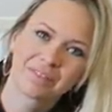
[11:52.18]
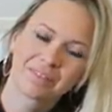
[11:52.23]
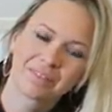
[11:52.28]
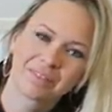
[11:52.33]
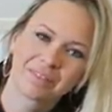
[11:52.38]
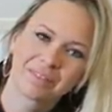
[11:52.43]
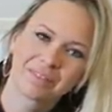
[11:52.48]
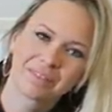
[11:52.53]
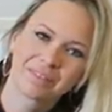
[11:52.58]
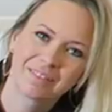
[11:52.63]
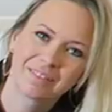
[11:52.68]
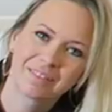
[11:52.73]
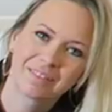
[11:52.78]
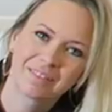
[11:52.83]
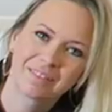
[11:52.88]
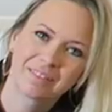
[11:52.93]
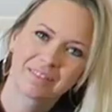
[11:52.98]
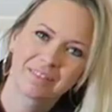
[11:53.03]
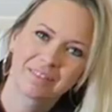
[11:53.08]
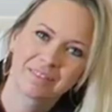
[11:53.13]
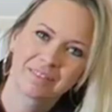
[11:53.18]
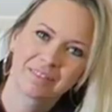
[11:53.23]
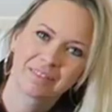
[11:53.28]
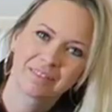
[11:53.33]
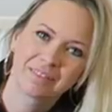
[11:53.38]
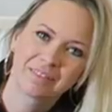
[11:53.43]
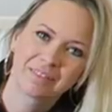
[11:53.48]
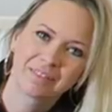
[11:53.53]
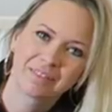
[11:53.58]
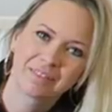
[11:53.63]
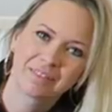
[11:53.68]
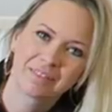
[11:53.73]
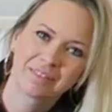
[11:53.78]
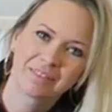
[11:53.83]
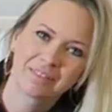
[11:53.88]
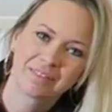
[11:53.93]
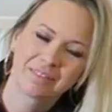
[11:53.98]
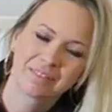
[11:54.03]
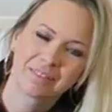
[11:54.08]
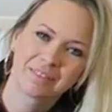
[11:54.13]

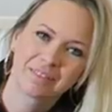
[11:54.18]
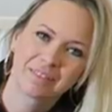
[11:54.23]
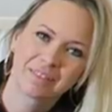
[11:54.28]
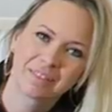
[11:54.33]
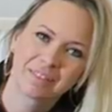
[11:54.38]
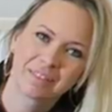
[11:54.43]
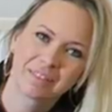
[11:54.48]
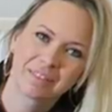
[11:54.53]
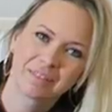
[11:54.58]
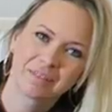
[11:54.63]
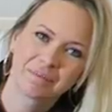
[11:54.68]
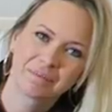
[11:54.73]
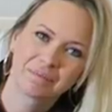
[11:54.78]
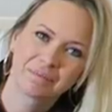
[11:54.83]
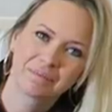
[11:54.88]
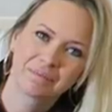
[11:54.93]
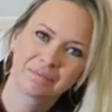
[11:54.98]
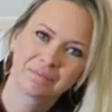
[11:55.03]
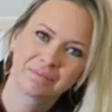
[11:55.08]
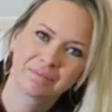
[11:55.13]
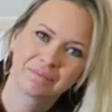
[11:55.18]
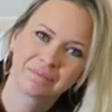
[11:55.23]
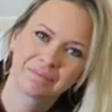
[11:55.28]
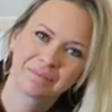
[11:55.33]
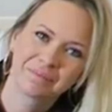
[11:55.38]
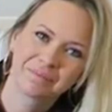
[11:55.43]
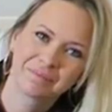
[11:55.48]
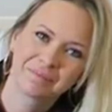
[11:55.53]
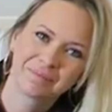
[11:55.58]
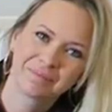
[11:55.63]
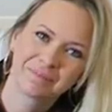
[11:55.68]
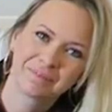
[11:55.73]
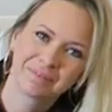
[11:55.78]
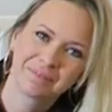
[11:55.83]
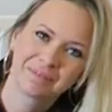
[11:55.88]
The person shown says nothing.